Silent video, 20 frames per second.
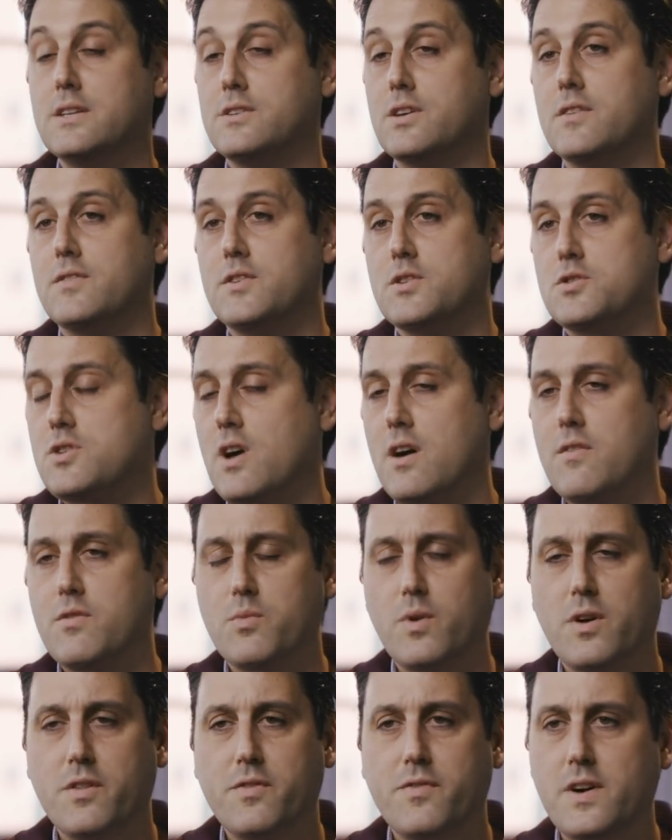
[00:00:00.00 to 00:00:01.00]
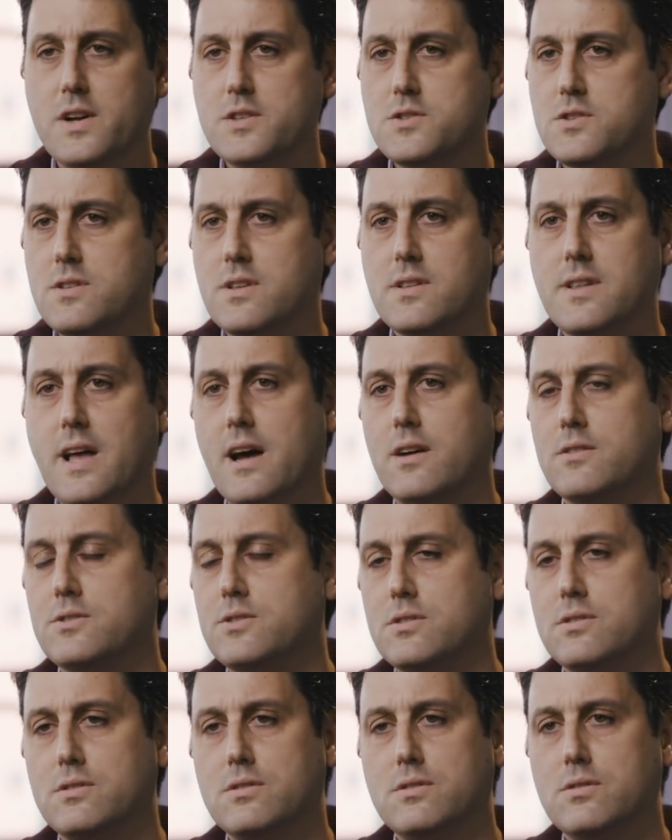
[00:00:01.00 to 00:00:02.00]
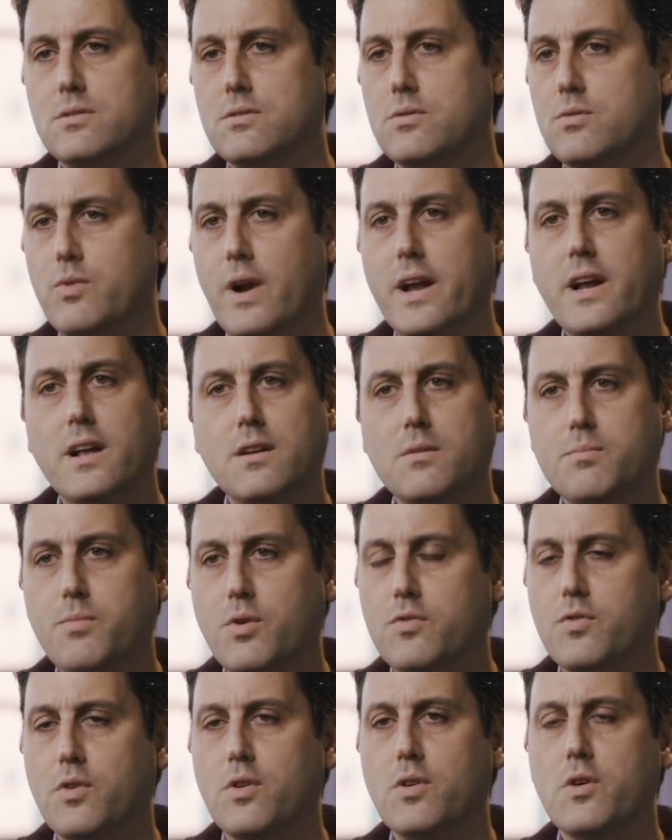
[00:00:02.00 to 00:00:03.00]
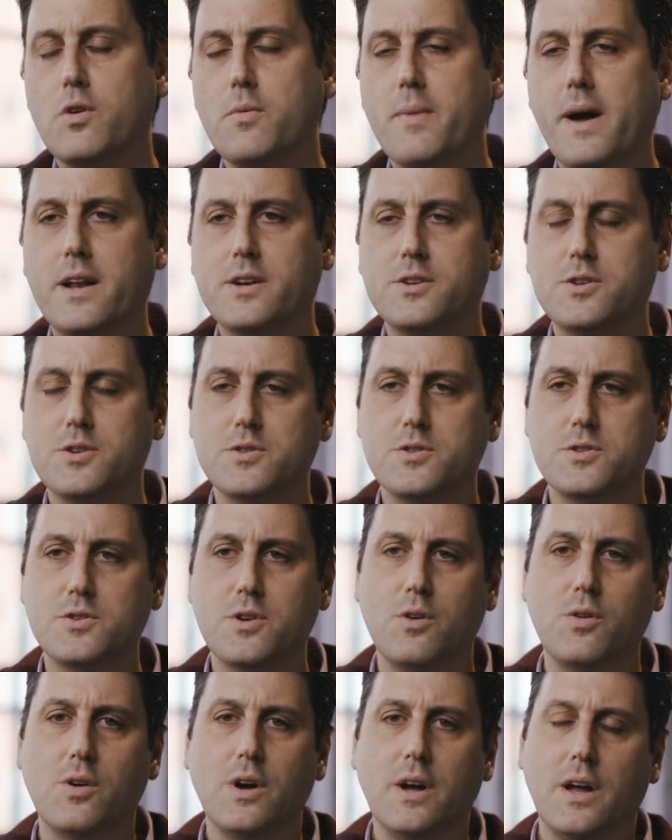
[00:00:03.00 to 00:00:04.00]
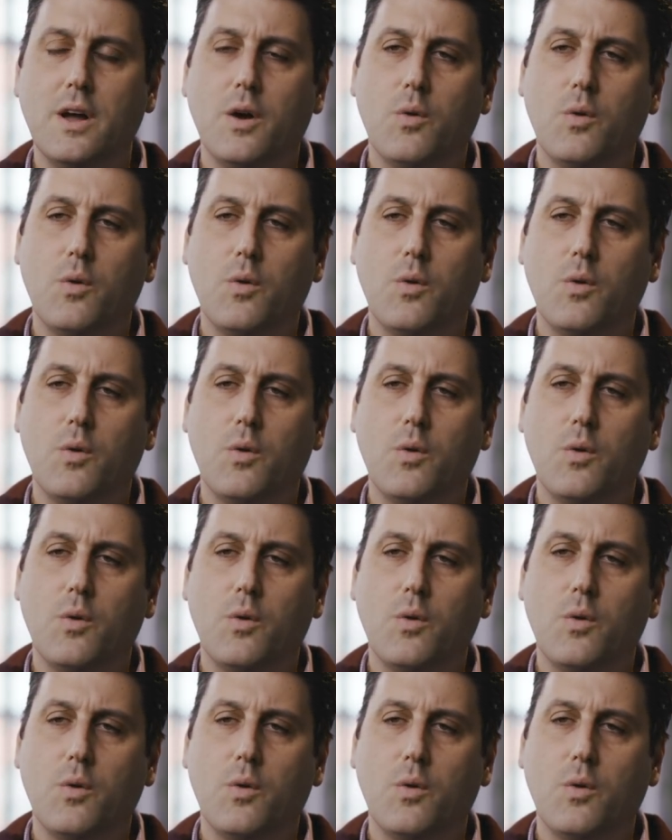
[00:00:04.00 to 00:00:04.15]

even sovereign wealth funds to down to regular portfolio managers. So